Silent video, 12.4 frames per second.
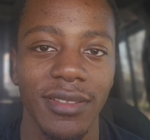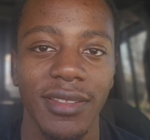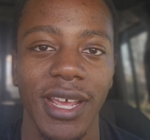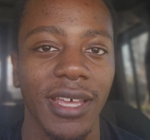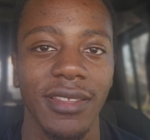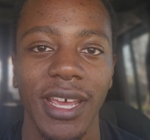
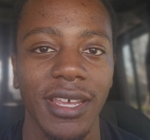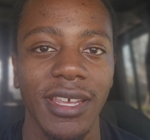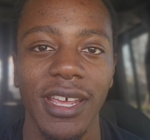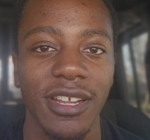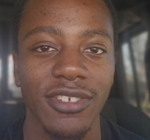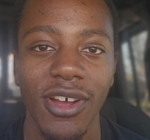That
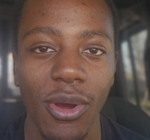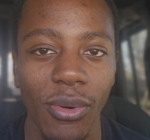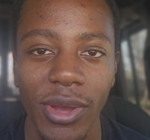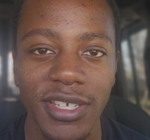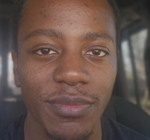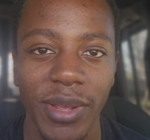kid has
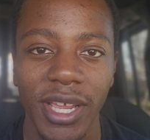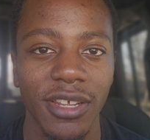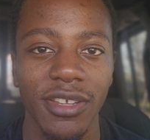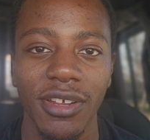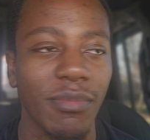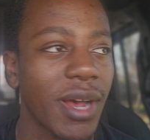always been
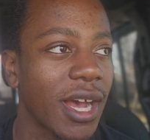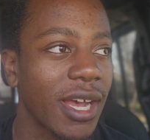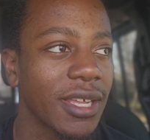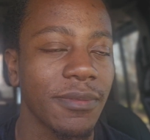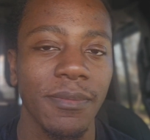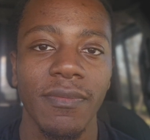in your
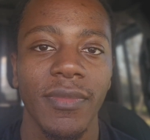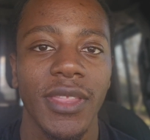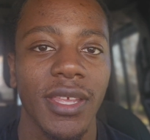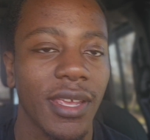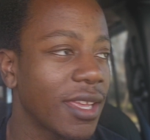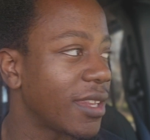mind,
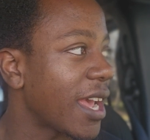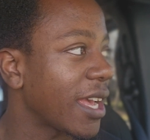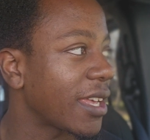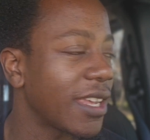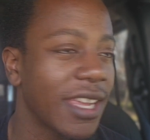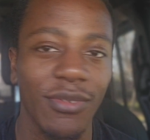and that
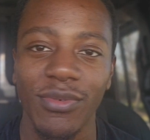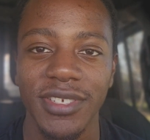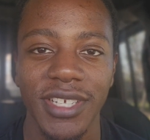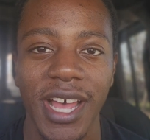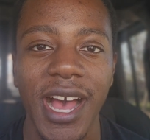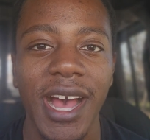kid
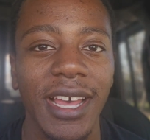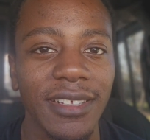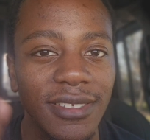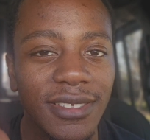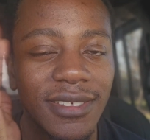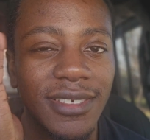
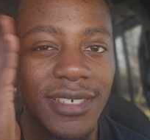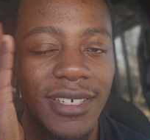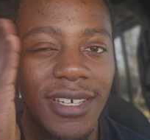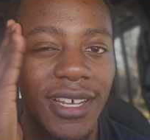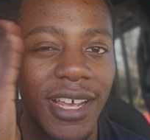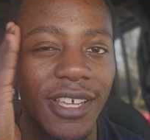resides
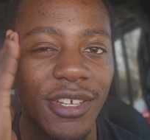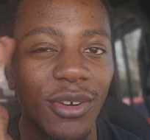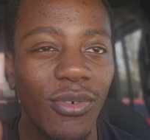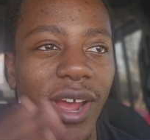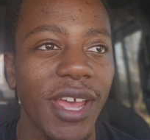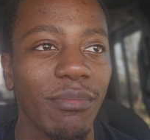in your
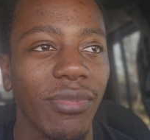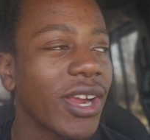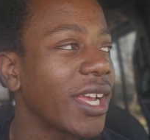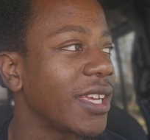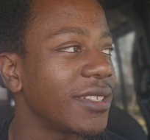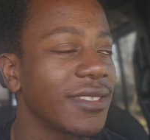right
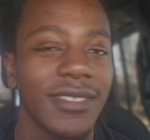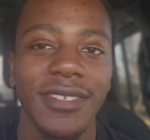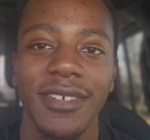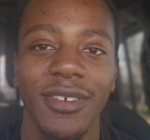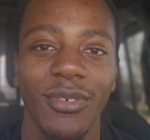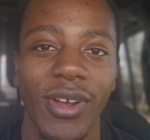brain,
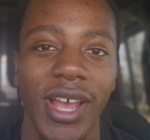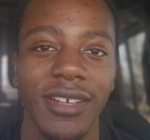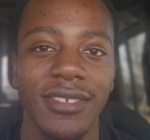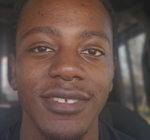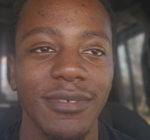right?